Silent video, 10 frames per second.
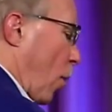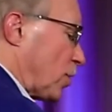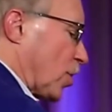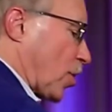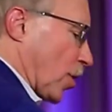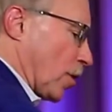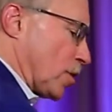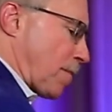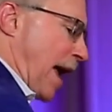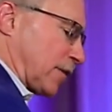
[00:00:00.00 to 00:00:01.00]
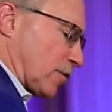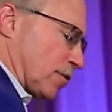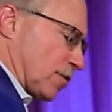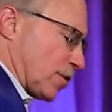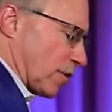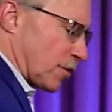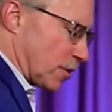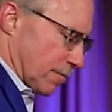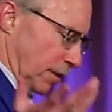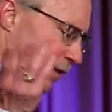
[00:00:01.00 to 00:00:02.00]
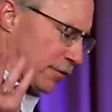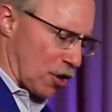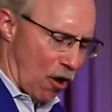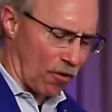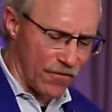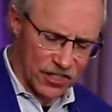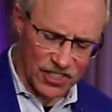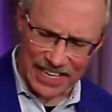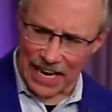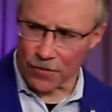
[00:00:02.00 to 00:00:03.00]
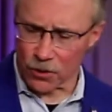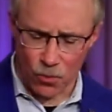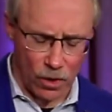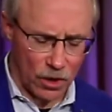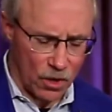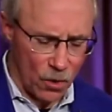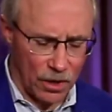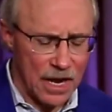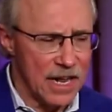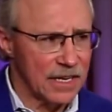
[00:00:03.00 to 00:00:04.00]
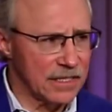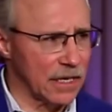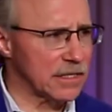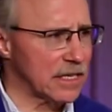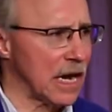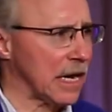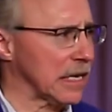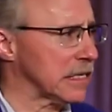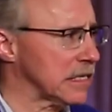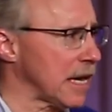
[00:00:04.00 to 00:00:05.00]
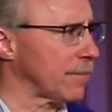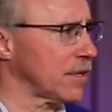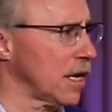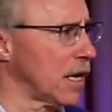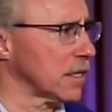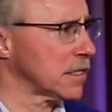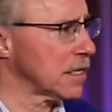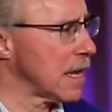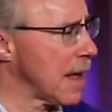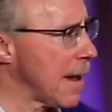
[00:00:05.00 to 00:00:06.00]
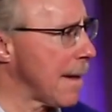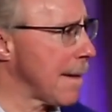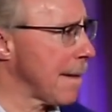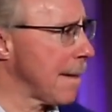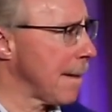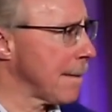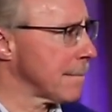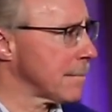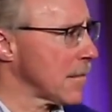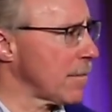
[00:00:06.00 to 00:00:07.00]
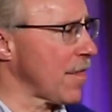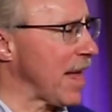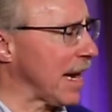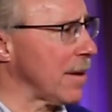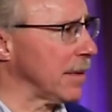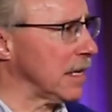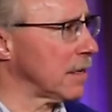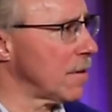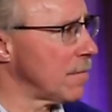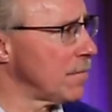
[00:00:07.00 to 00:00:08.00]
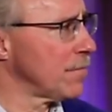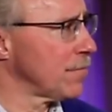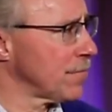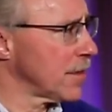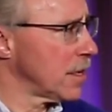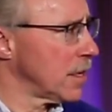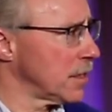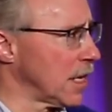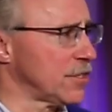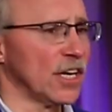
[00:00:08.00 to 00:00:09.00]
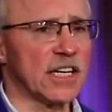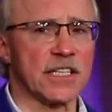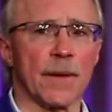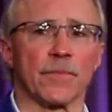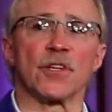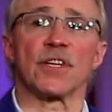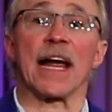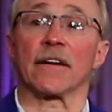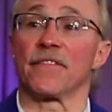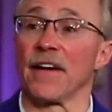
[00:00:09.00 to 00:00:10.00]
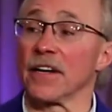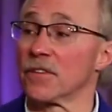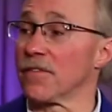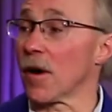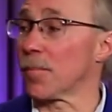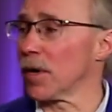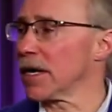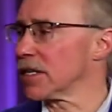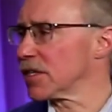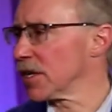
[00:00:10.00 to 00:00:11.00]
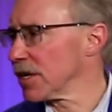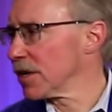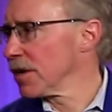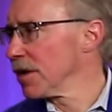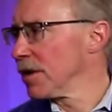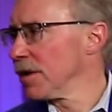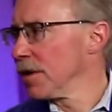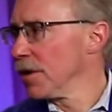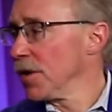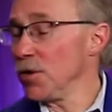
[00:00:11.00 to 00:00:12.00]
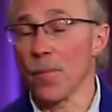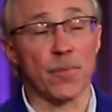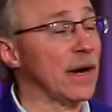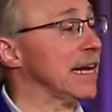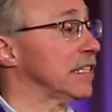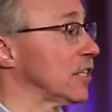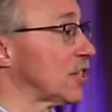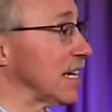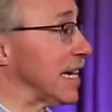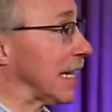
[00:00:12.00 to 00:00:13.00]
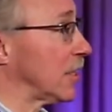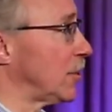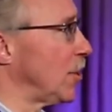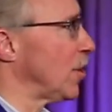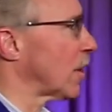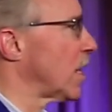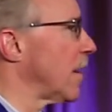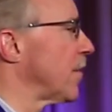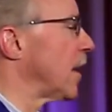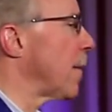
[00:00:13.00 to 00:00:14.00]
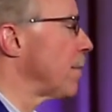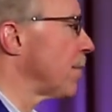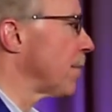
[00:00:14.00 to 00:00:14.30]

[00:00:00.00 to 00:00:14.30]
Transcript: always encourage pastors and churches and believers, all of us together as one accord, does God accept us? By that I mean, does he accept the sacrifice of our praise? Your praise is connected to your covenant.